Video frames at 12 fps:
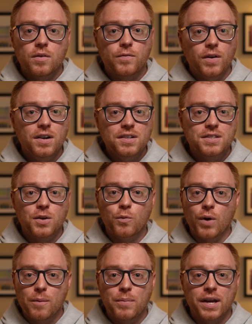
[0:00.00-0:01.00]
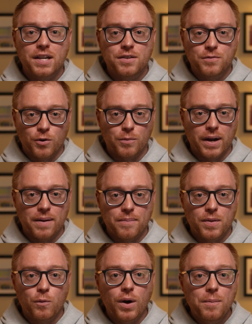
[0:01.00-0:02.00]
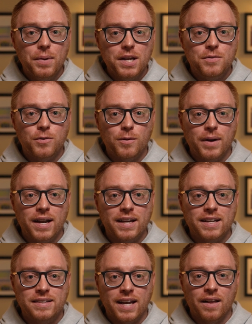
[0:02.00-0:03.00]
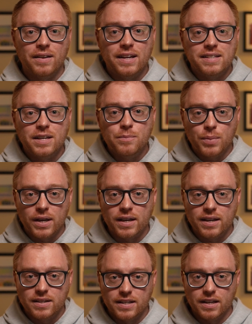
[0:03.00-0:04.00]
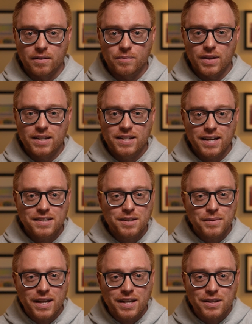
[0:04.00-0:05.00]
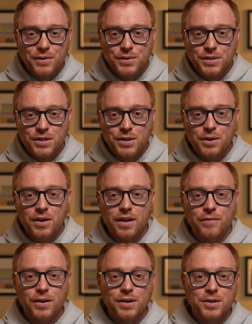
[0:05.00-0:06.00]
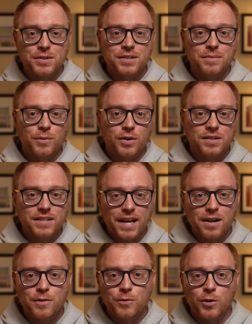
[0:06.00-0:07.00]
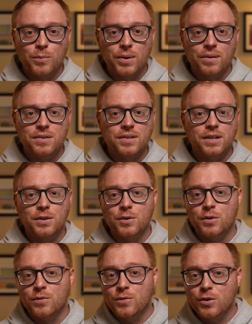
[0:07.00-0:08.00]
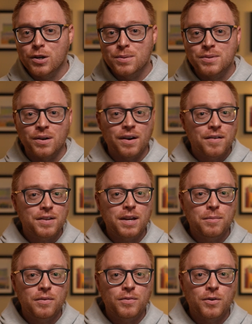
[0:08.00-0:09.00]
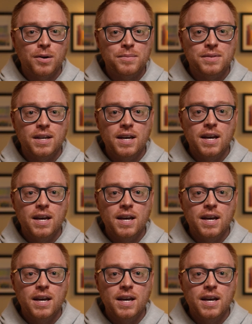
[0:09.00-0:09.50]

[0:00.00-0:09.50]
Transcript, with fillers: First, web page format. The web page formatting in Tally is a big deal. It takes some getting used to if you're used to more standard form builders like Google Forms or Airtable Forms,